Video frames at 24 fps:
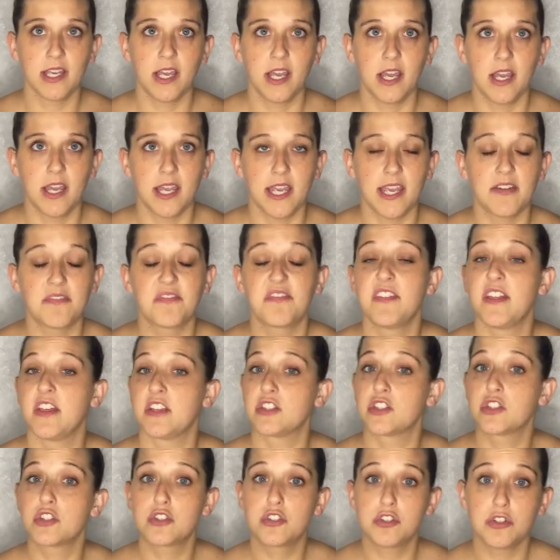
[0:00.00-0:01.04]
If the
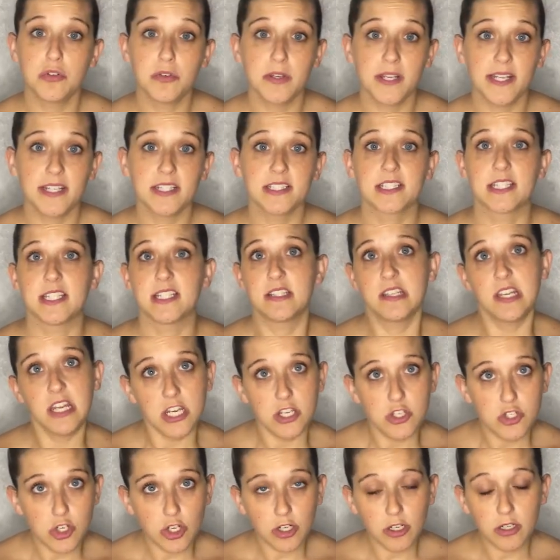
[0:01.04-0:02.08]
student to
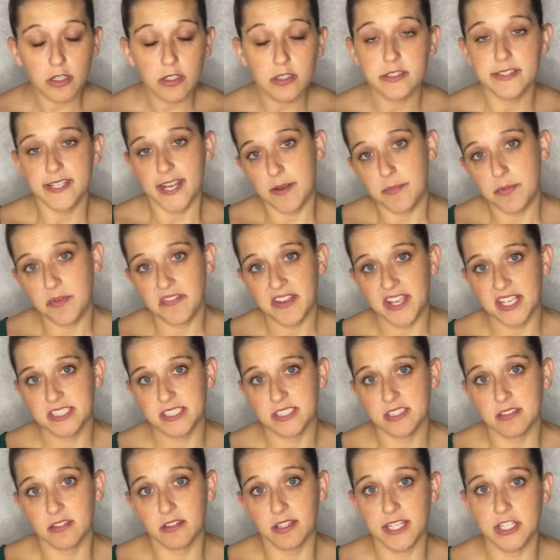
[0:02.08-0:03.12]
teacher type of
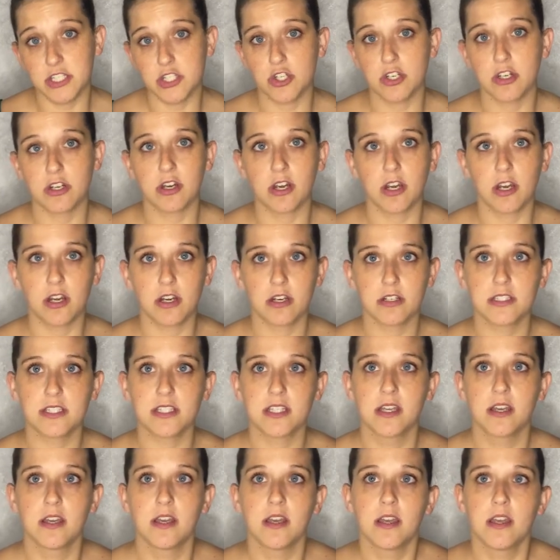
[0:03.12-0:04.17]
escalation occurs,
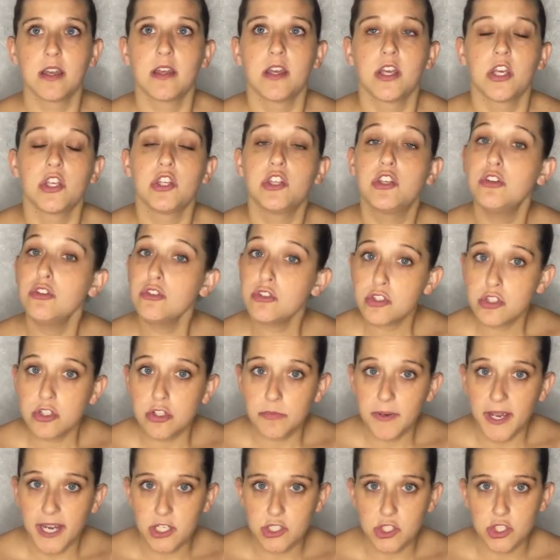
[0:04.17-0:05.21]
YouTube
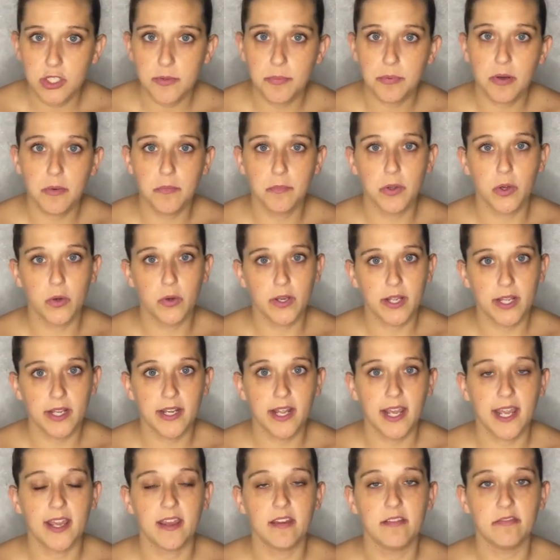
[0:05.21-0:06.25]
actually promoted
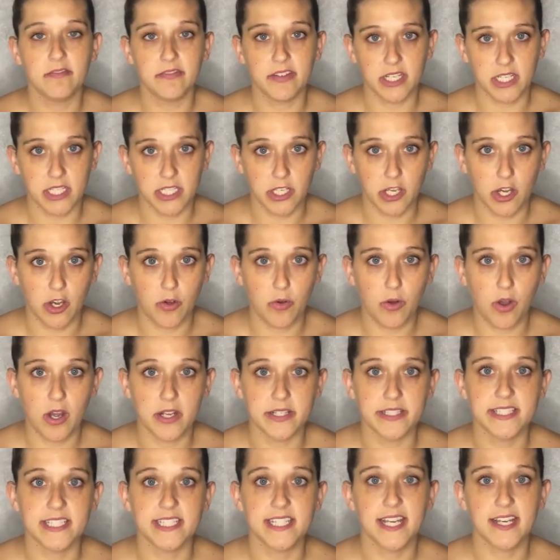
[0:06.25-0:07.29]
a video on
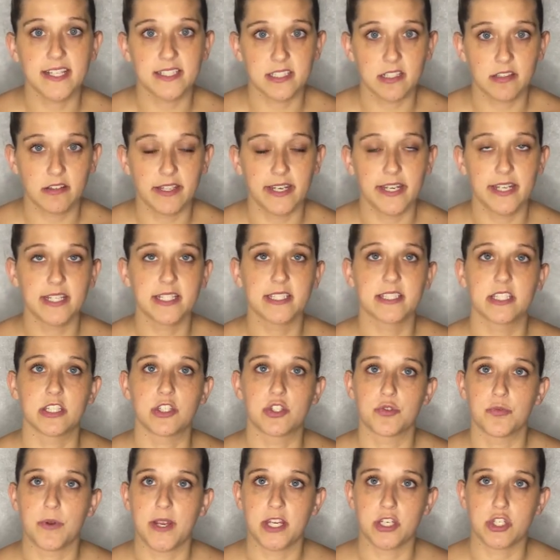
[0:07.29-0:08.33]
de-escalating a
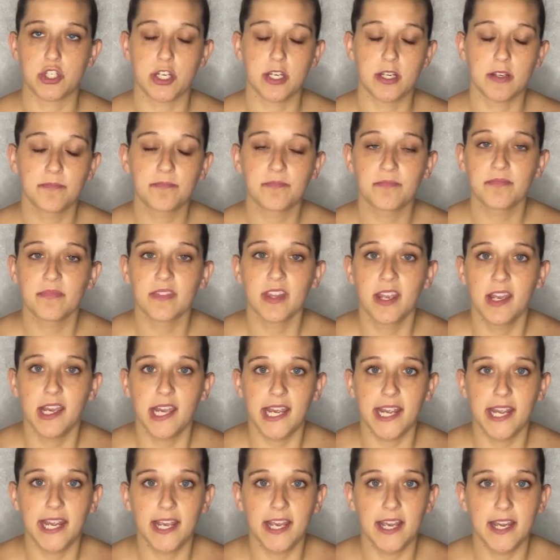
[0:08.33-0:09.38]
situation.
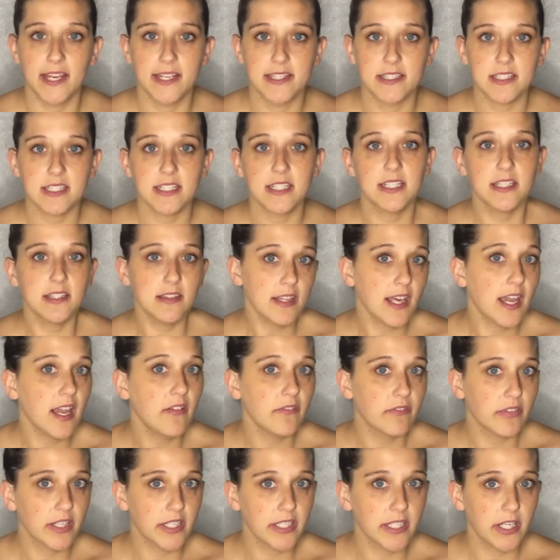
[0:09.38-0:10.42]
And in that
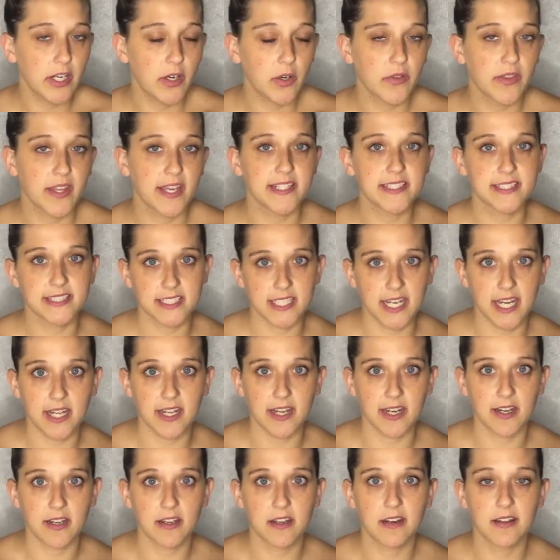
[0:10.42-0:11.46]
video, they
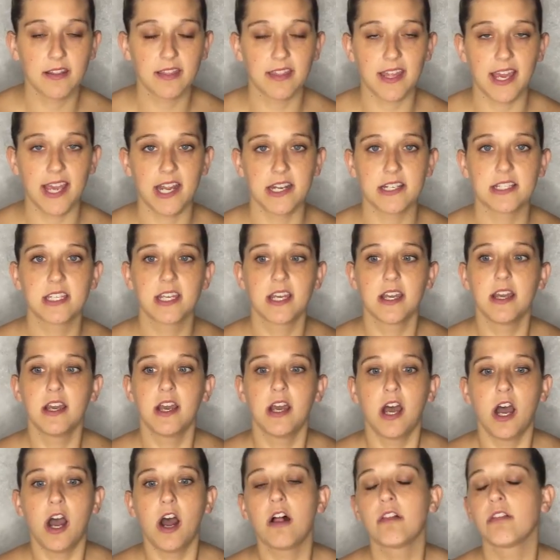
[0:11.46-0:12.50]
stated that
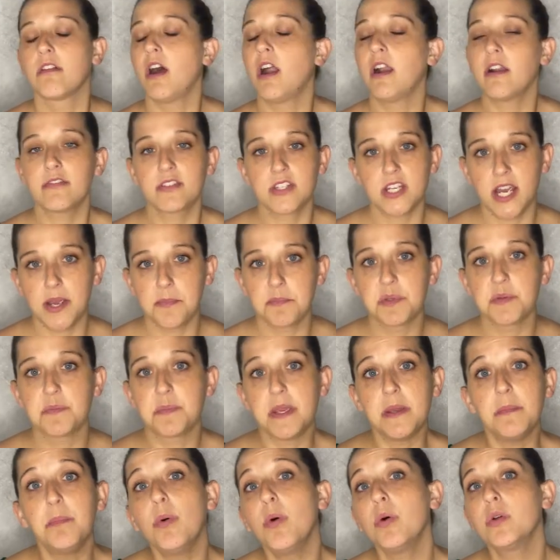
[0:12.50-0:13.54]
a lot of times
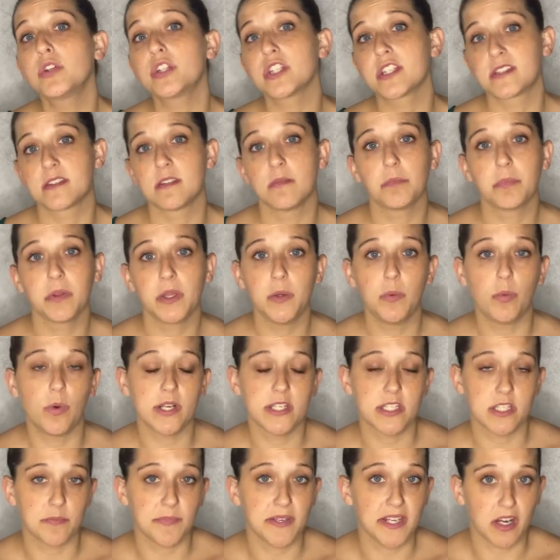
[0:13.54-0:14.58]
people just simply want
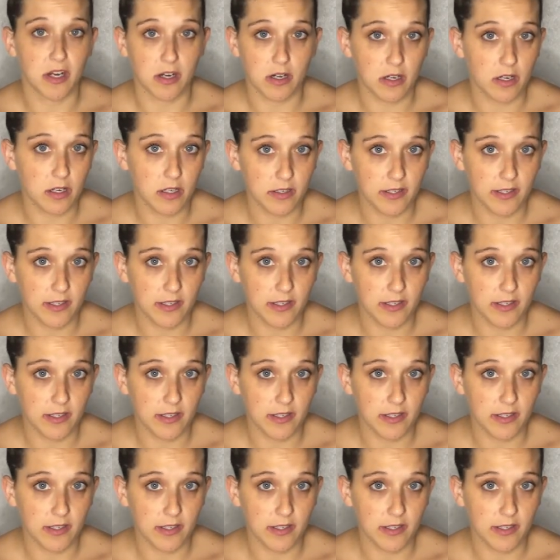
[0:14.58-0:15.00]
to be heard.